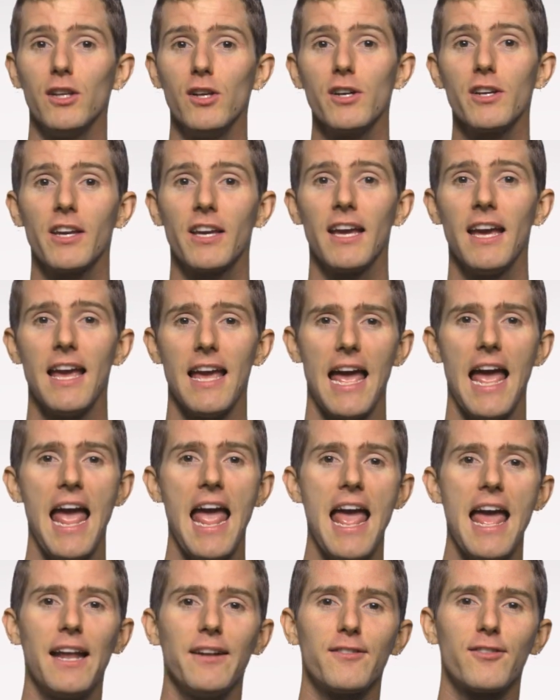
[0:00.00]
look
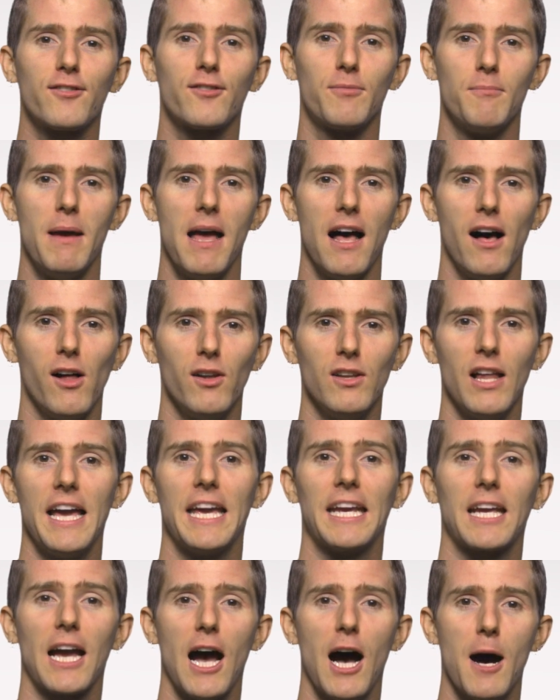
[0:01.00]
and smell
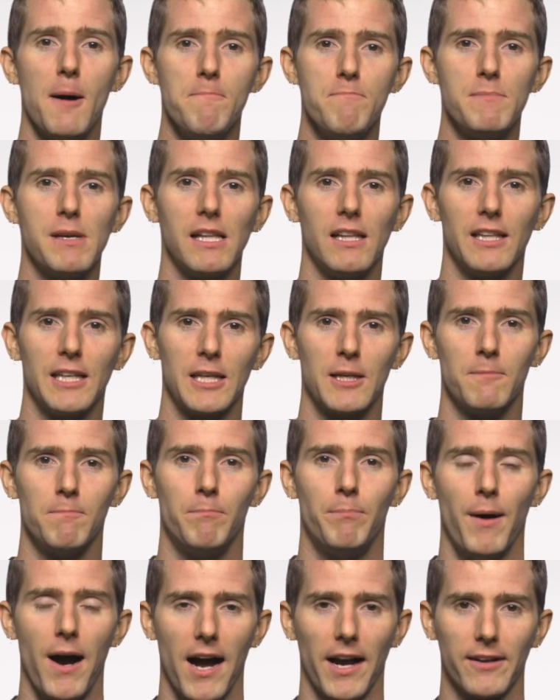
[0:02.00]
like a
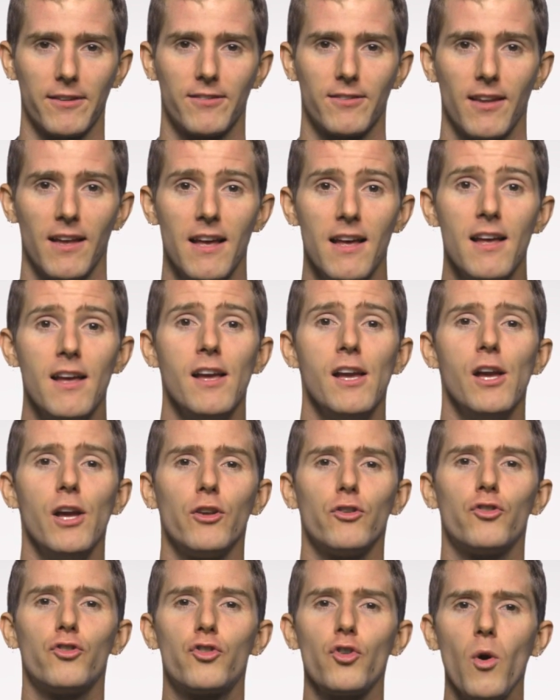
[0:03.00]
million bucks.
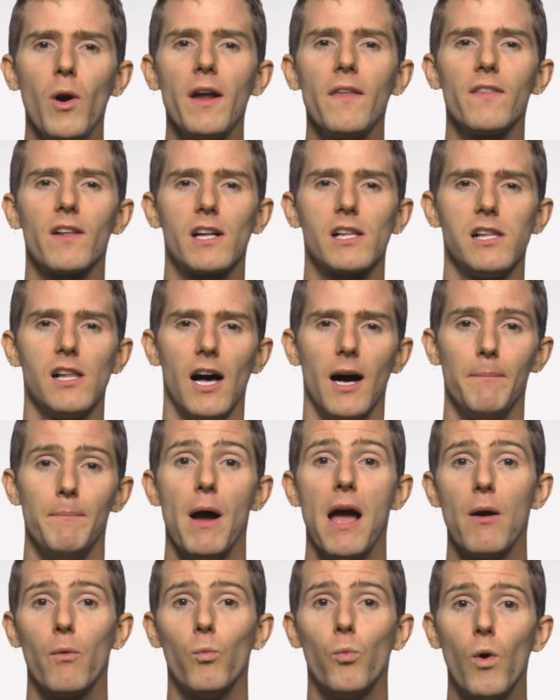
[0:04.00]
Join the
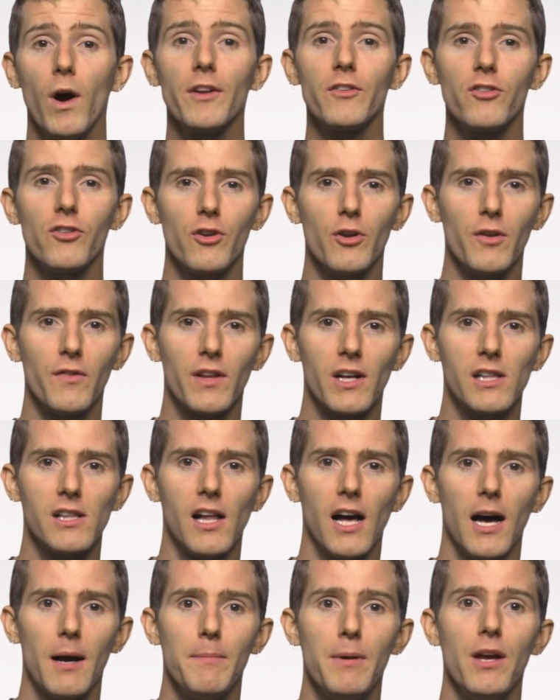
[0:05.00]
club. Once you're in the
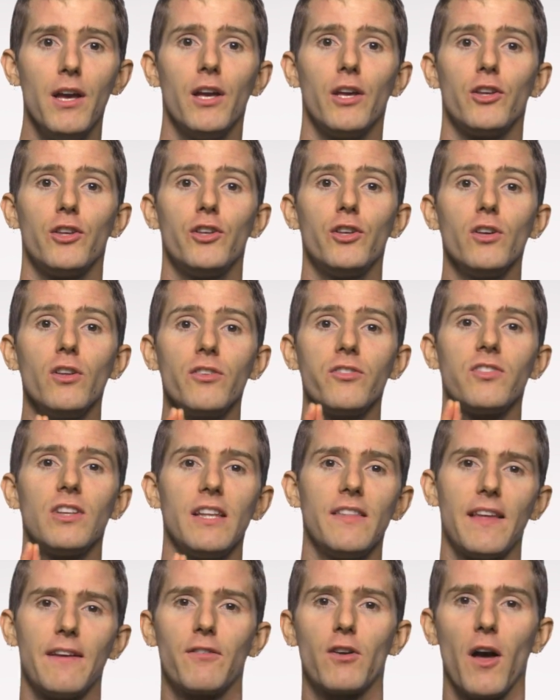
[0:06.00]
club, you'll
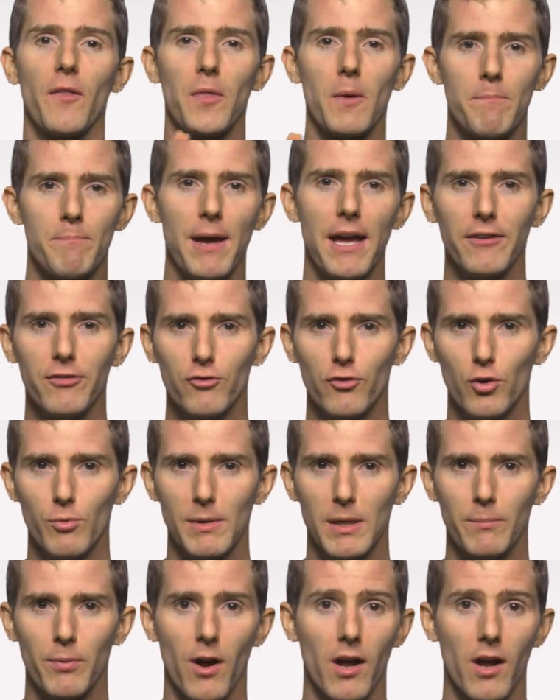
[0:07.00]
see they've got the best grooming